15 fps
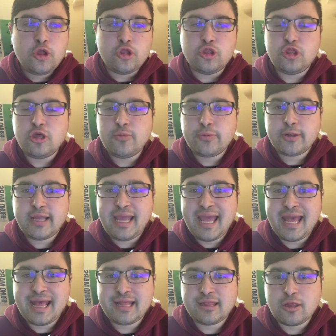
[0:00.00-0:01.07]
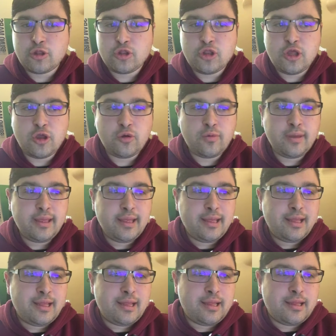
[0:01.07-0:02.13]
Duprey has no
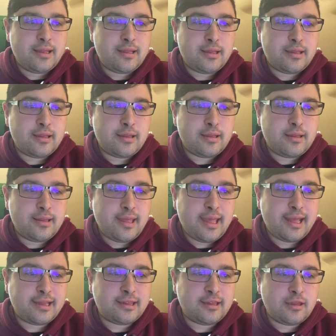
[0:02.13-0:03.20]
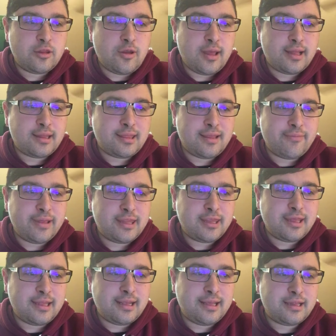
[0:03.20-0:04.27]
has not
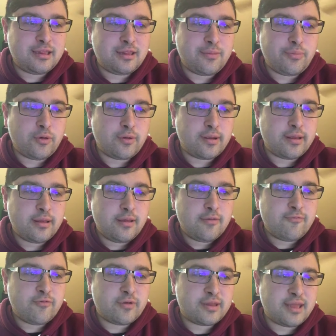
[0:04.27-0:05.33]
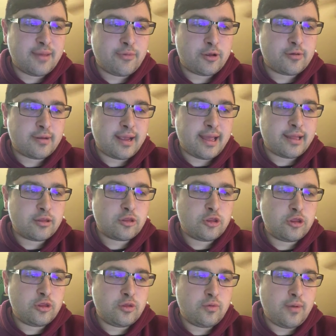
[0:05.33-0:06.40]
limited his support for Democrat
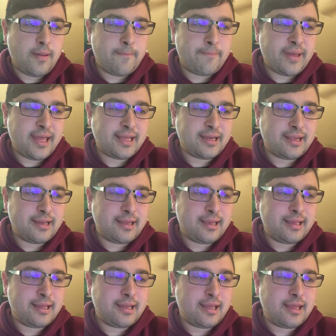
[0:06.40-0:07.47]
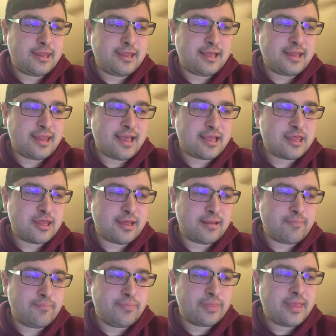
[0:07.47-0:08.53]
to Biden in the
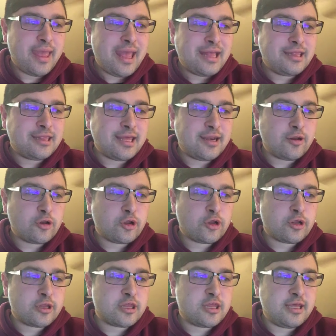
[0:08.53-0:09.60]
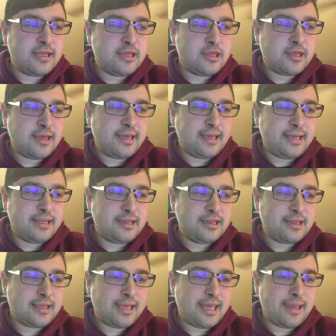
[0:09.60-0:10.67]
election. Senator Jeanne
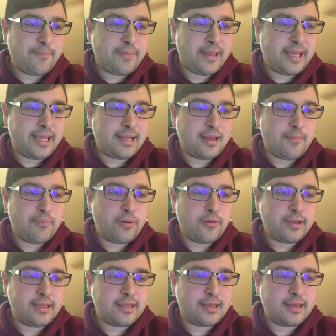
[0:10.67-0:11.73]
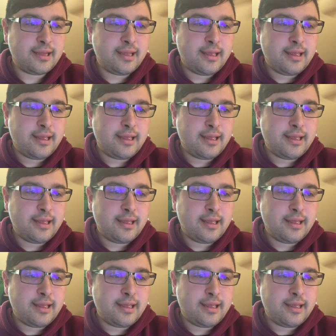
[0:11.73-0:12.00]
Shaheen's campaign pointed